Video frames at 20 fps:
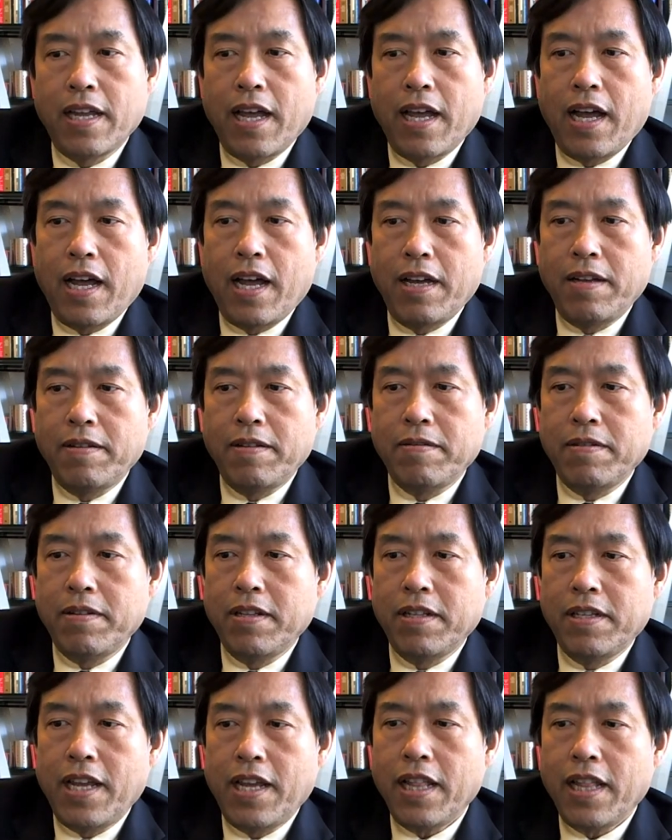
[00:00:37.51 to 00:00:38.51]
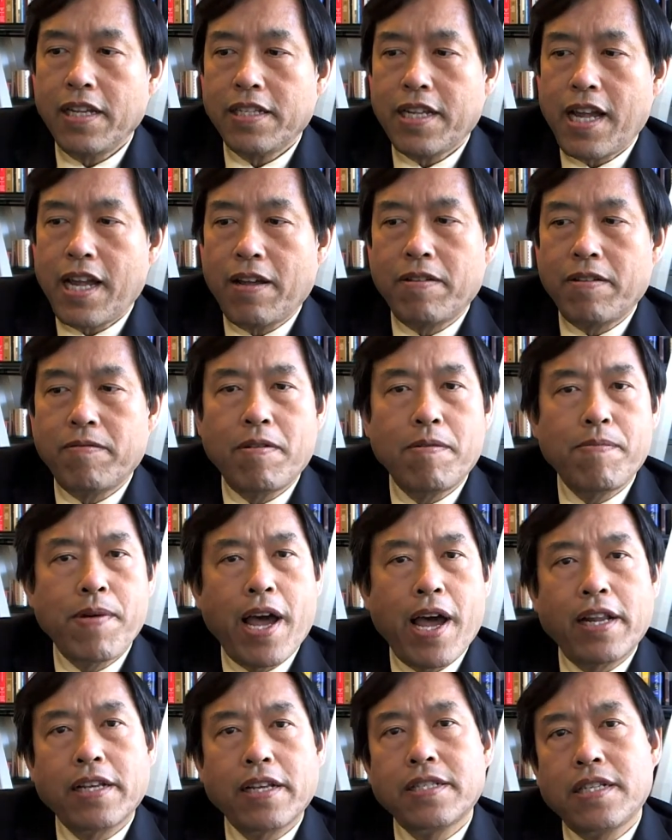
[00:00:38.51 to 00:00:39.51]
Tell us how the
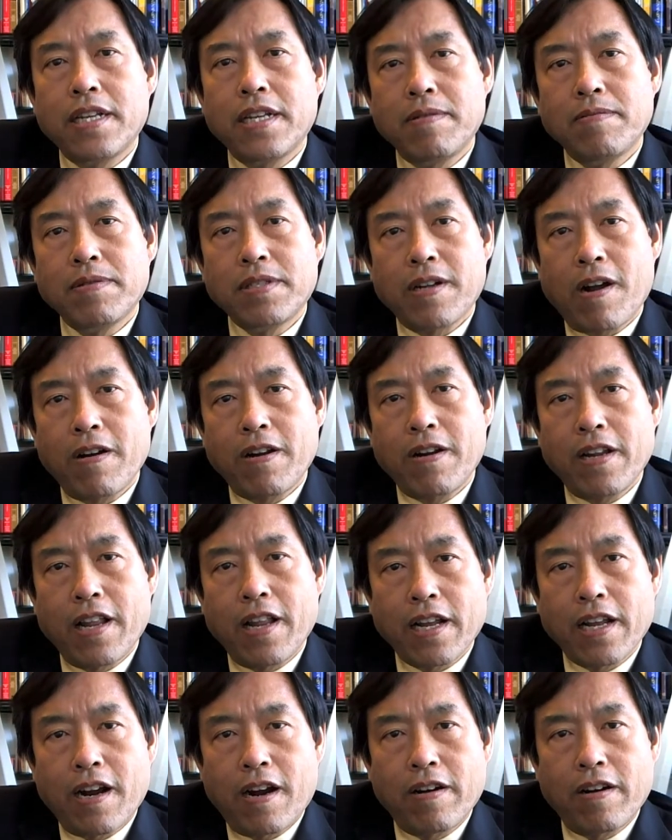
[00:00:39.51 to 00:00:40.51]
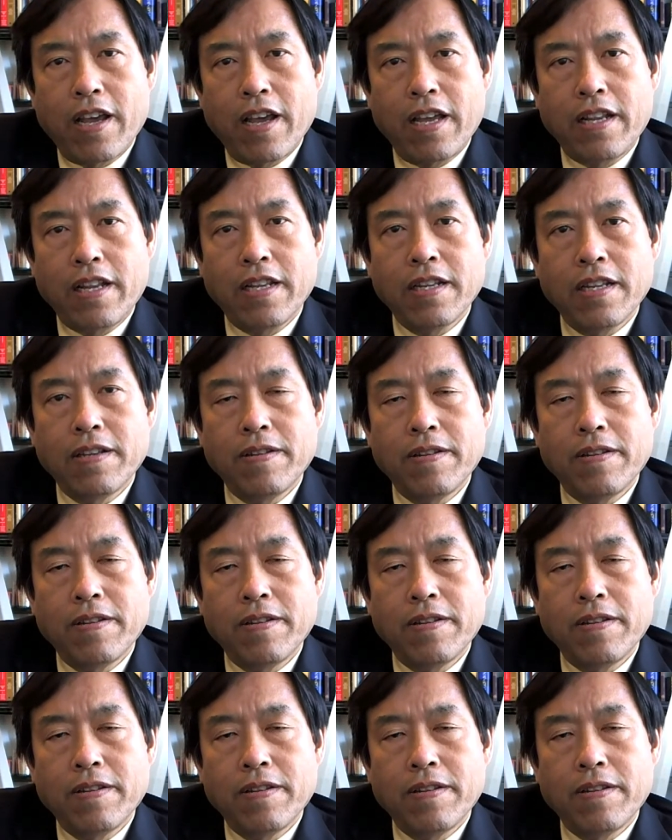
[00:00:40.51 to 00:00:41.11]
robotics team started at Carl Hayden.